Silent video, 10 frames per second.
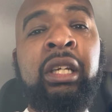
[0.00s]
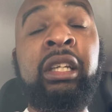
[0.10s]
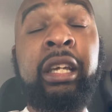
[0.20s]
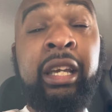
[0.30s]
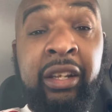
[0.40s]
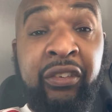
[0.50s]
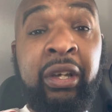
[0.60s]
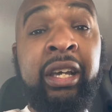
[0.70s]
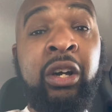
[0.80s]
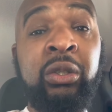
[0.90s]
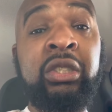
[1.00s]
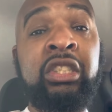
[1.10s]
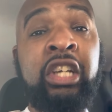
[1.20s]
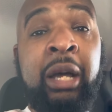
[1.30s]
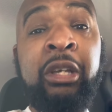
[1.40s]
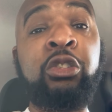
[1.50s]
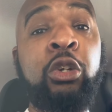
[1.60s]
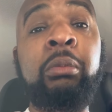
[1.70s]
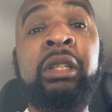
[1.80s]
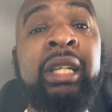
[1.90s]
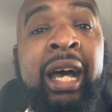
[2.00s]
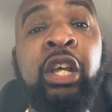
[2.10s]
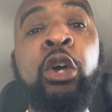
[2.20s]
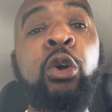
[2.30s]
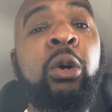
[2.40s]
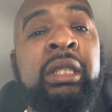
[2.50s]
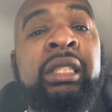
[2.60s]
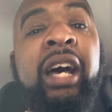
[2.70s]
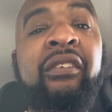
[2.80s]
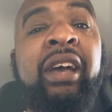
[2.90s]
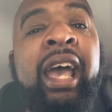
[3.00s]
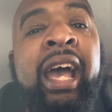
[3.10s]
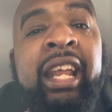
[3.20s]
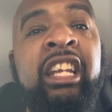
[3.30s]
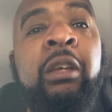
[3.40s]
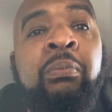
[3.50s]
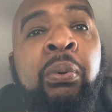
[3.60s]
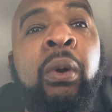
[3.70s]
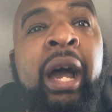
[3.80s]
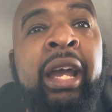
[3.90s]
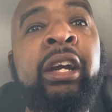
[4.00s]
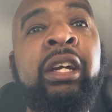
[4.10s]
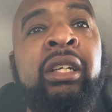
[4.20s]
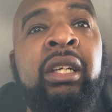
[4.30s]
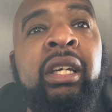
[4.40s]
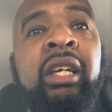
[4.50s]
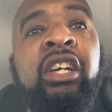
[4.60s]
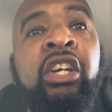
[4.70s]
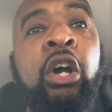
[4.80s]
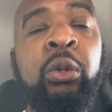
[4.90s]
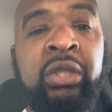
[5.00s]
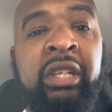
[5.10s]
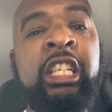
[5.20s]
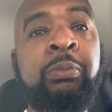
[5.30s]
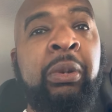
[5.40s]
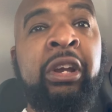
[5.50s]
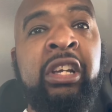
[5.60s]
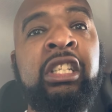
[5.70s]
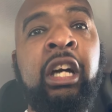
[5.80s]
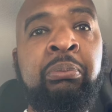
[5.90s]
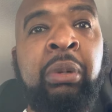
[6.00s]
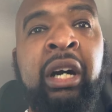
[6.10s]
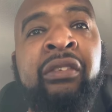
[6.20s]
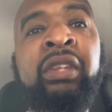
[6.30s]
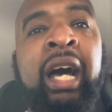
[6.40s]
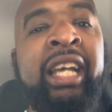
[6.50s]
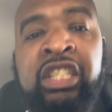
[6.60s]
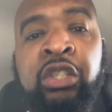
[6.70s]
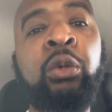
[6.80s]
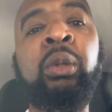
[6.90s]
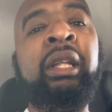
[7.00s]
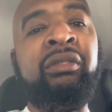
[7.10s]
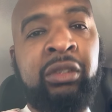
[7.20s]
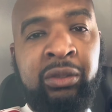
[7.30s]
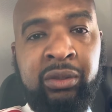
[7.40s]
NFL head coaching job, interim or not, who has never had any prior coaching experience above the high school level?